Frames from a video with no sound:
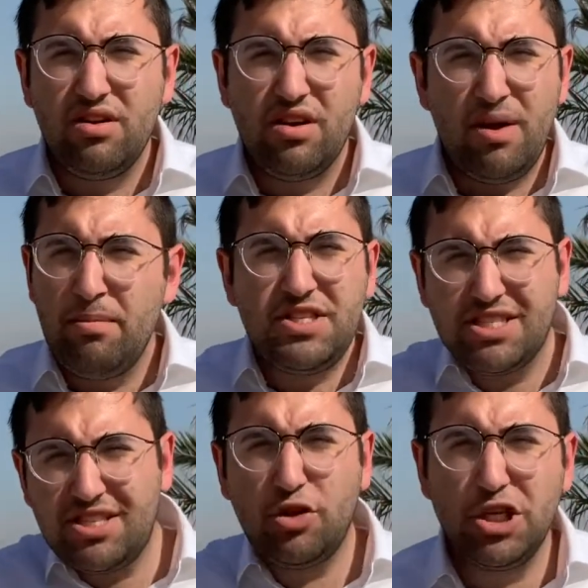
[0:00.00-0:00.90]
mitzvahs
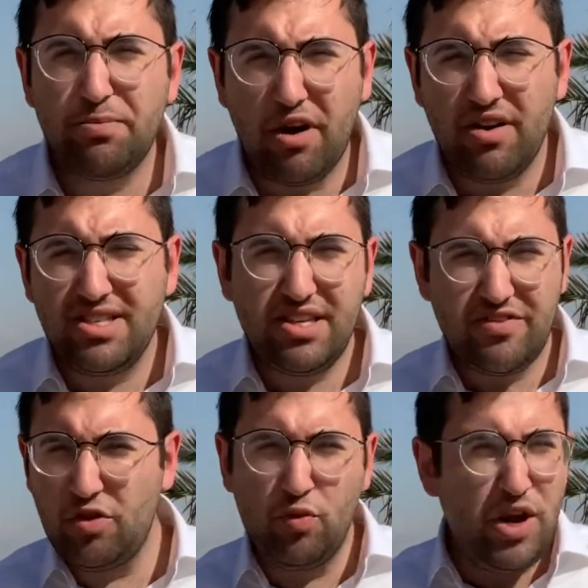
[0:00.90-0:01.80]
tluis ba'aretz, you have
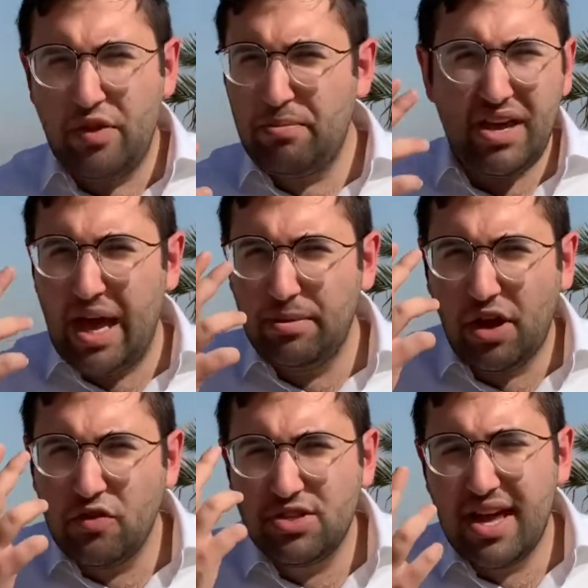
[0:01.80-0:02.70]
to be able to
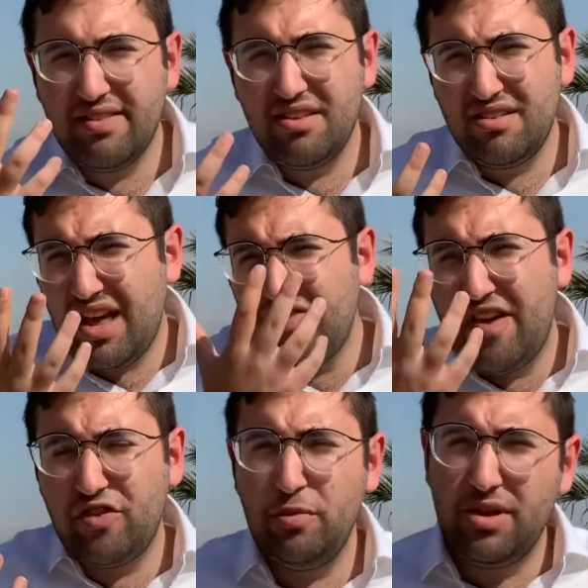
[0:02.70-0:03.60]
understand it. Lav dafka
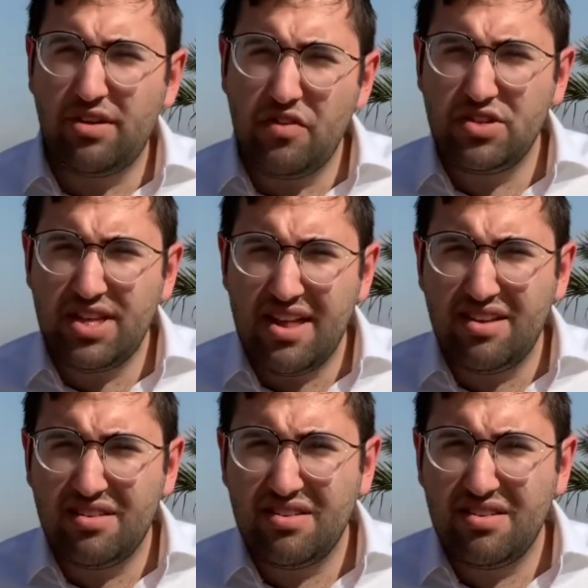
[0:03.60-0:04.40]
you'll be able to understand it.